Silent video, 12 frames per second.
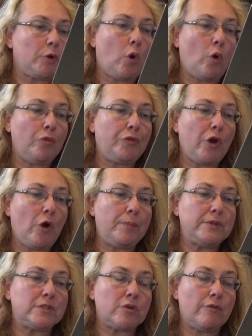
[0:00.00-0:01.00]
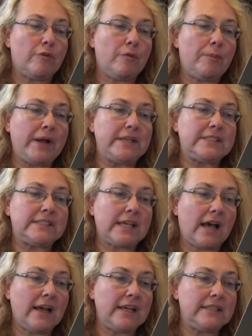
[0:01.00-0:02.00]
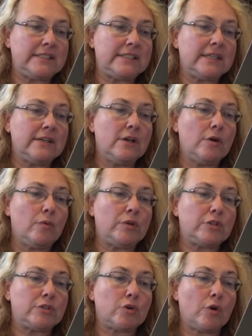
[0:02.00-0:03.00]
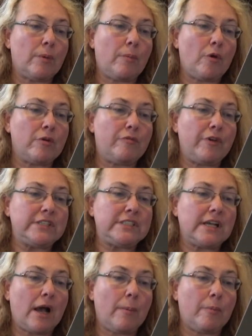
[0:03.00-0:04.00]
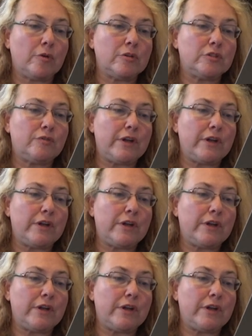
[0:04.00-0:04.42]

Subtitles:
Hold the open servo by its sides with the circuit board facing upwards.